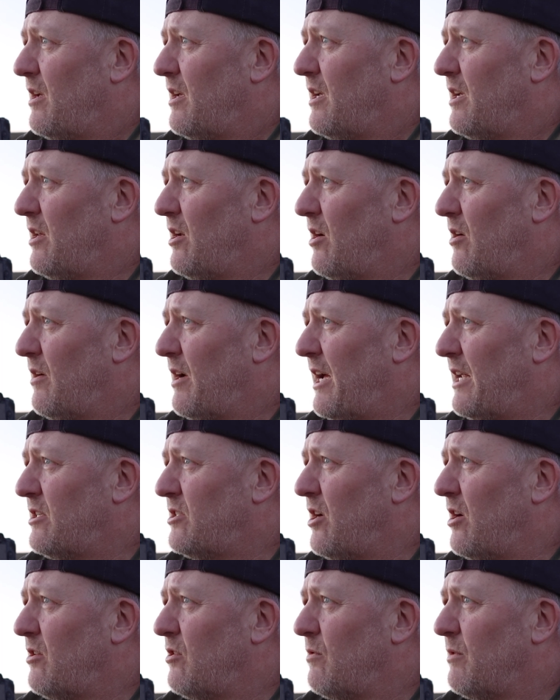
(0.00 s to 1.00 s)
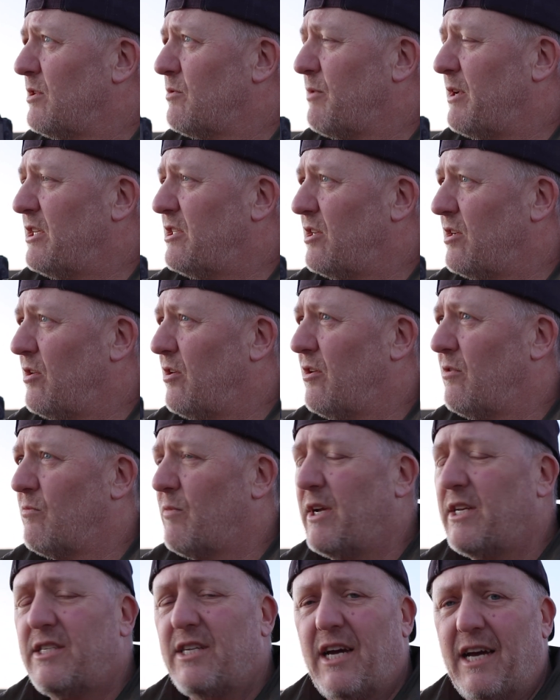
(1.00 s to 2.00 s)
You know, and don't always read to learn.
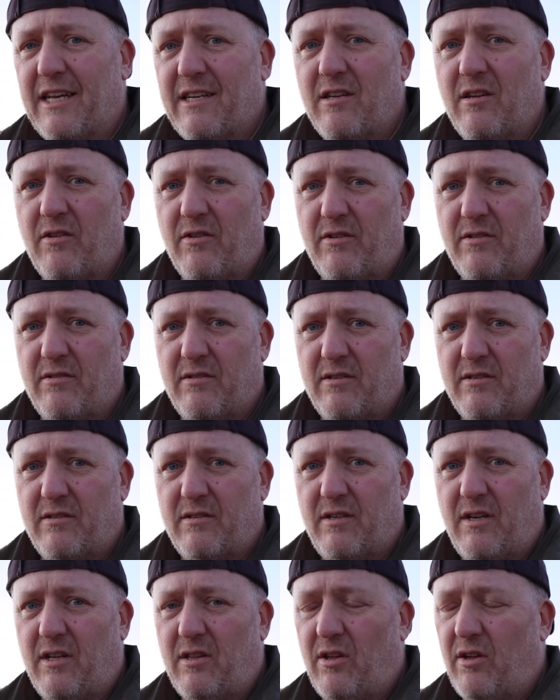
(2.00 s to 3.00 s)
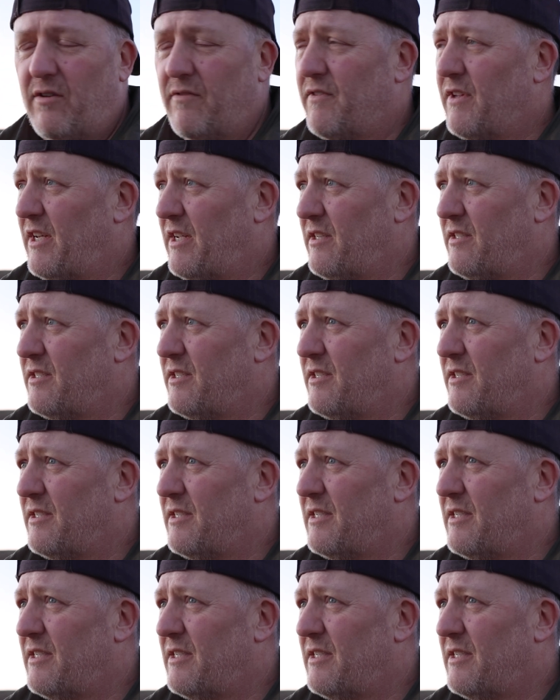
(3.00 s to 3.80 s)
Read to unlearn a lot of things.